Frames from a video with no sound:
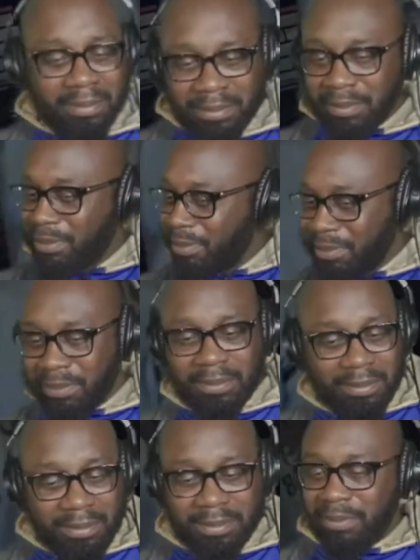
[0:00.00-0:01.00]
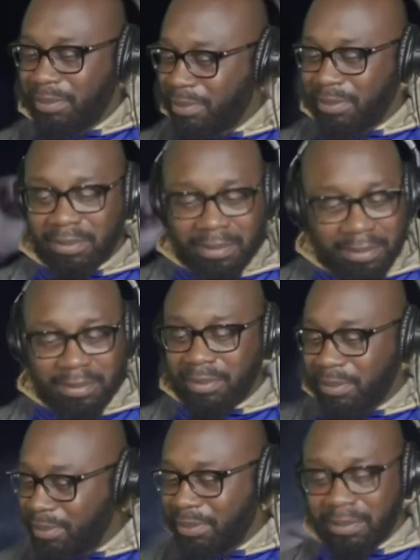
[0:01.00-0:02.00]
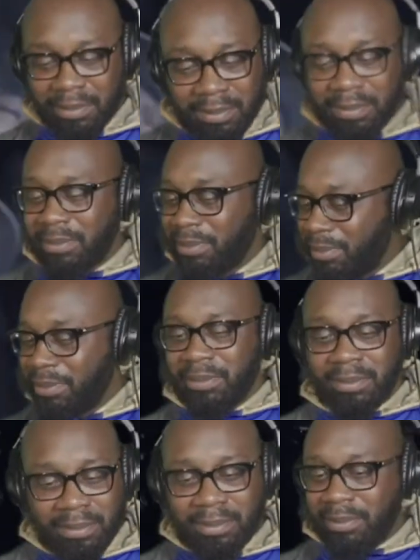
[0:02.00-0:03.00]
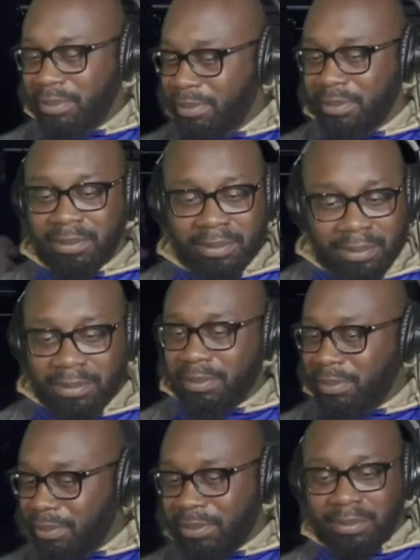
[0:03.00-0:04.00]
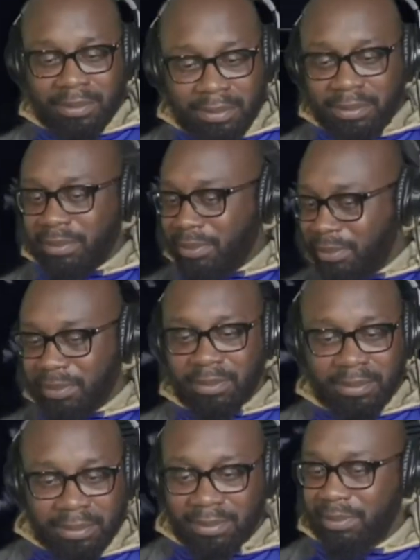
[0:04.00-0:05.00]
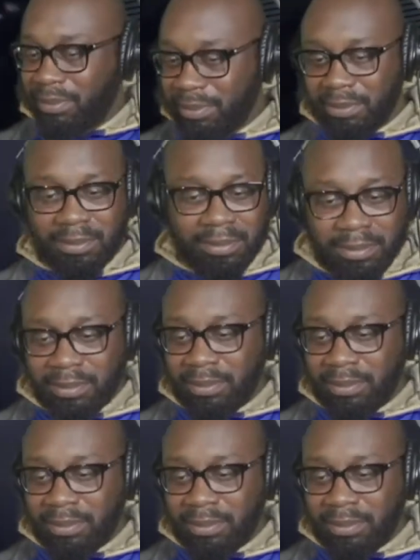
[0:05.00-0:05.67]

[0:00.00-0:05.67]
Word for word: pro from when I had to duck and dive when the belt rise. Ain't no tarnishing my name, my G, I'm so official.